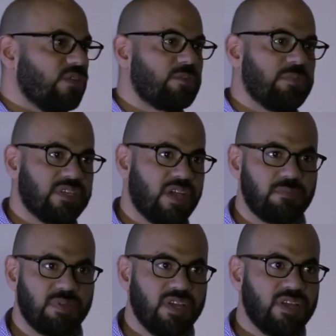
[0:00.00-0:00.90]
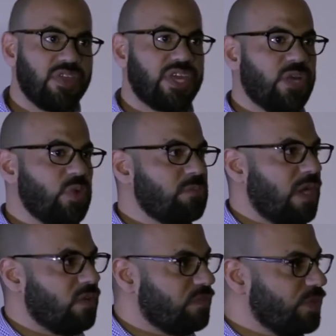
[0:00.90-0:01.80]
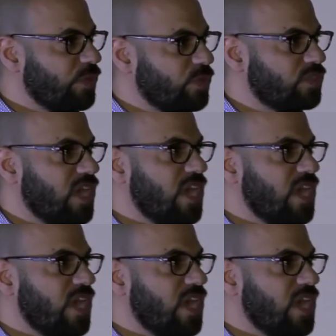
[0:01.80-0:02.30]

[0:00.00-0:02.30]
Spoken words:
look me up, they're gonna read my reviews,